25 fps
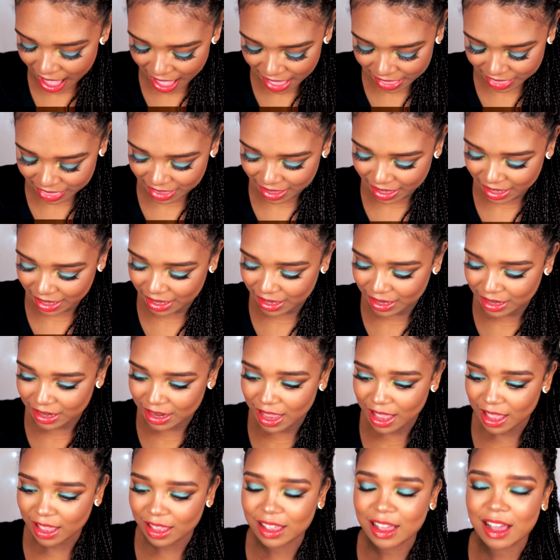And then
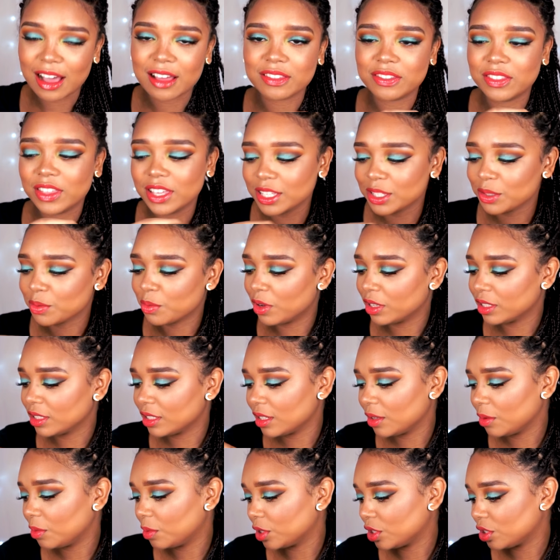I got this
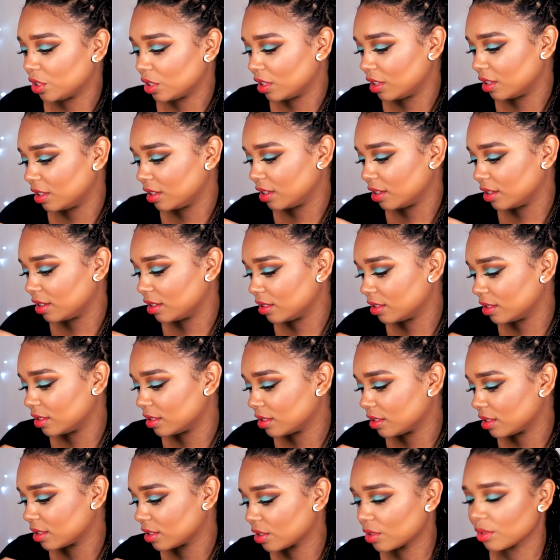onesie, which
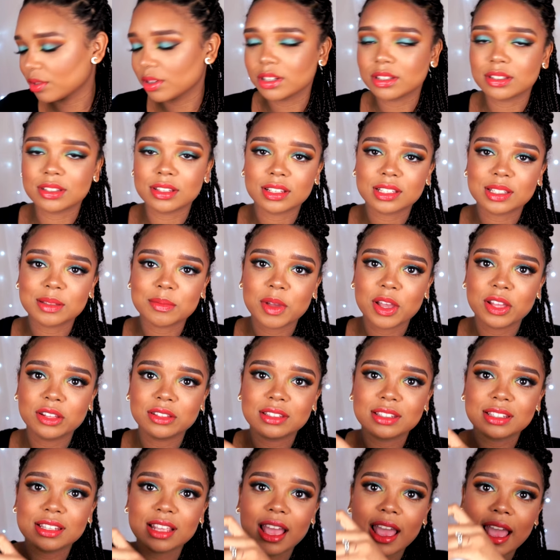is 3 to 6
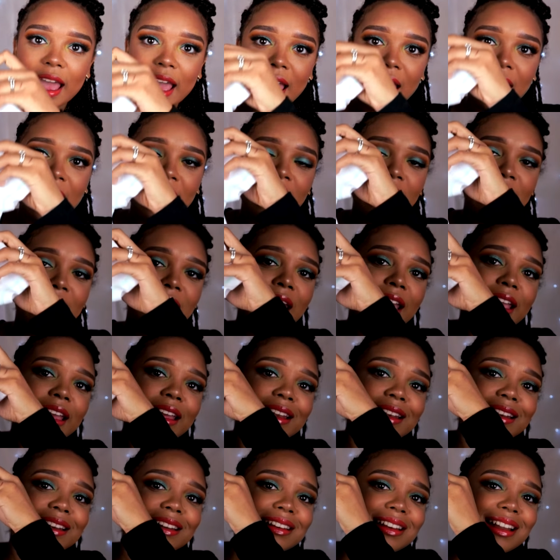months,
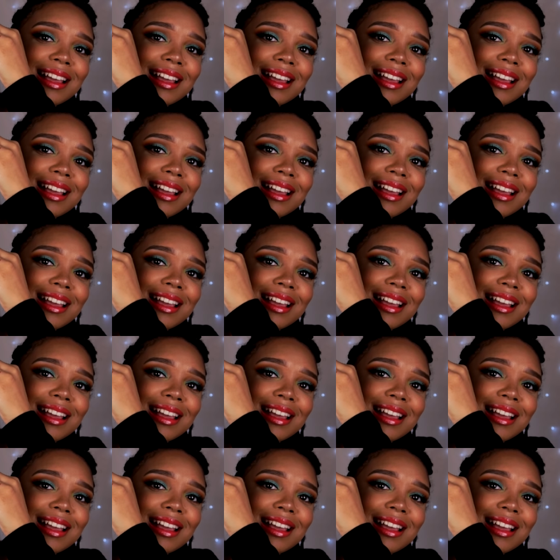and it